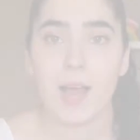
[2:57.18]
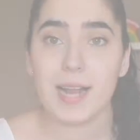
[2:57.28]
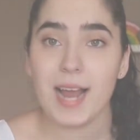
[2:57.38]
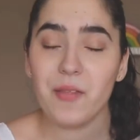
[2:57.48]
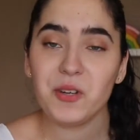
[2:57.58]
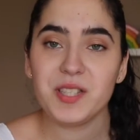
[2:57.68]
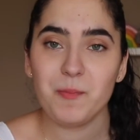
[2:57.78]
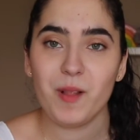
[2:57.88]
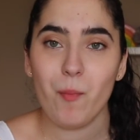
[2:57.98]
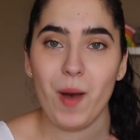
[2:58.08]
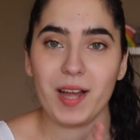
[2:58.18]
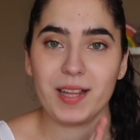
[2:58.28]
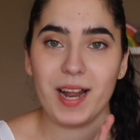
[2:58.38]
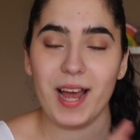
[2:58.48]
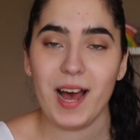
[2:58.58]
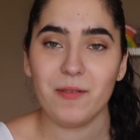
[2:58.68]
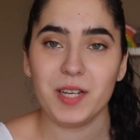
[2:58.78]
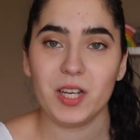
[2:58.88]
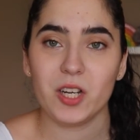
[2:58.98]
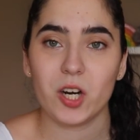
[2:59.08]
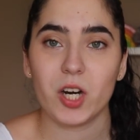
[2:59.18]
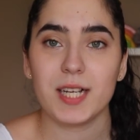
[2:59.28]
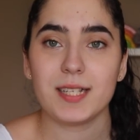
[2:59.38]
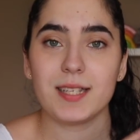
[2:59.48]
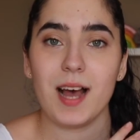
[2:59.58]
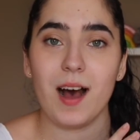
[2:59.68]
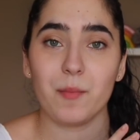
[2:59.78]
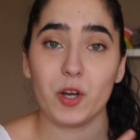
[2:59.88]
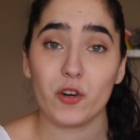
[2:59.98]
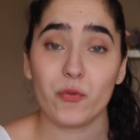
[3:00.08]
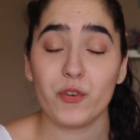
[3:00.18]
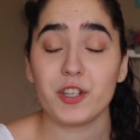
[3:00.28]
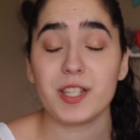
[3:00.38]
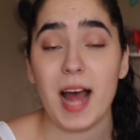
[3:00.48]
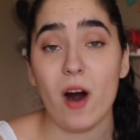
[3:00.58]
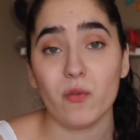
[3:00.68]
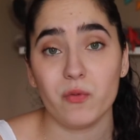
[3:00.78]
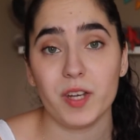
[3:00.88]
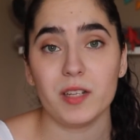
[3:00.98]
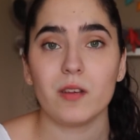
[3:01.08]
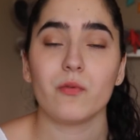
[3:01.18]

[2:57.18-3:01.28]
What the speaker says: Another Ziploc bag that I have in here is her first outfit